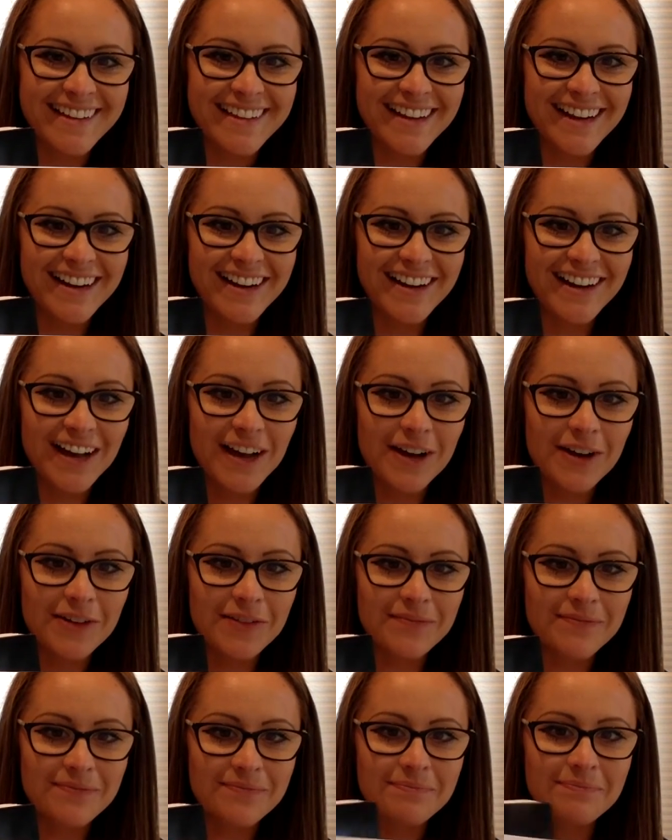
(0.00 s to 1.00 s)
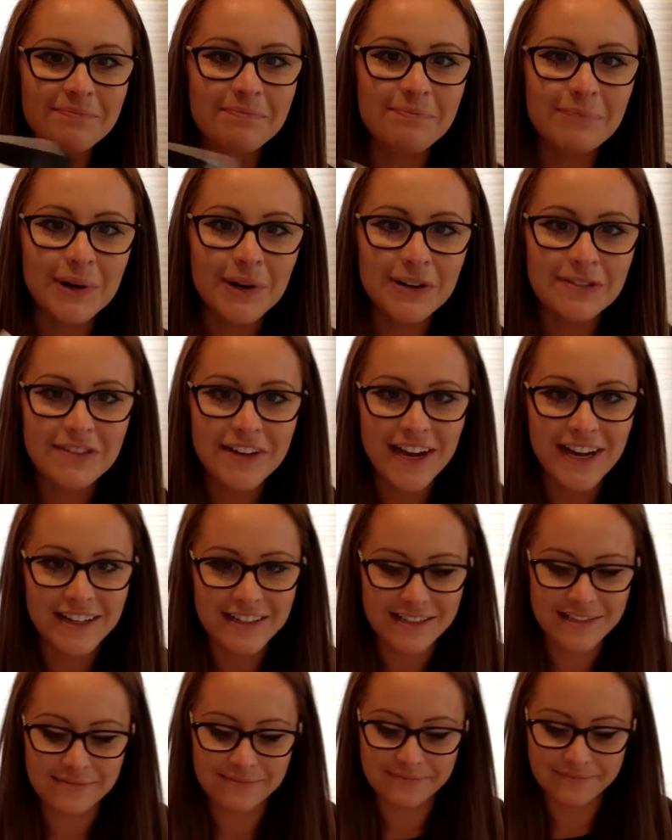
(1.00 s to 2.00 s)
There you go.
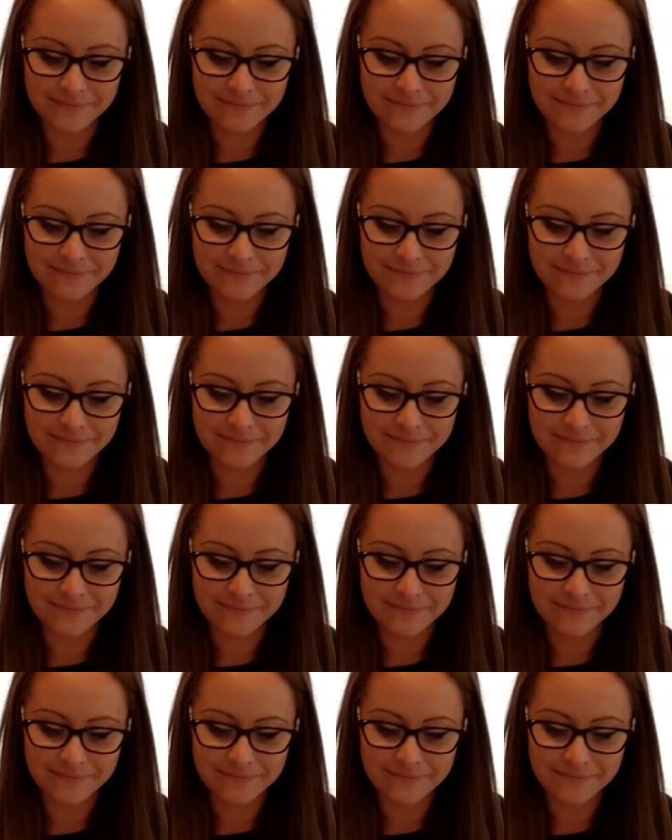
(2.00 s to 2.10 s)
Perfect.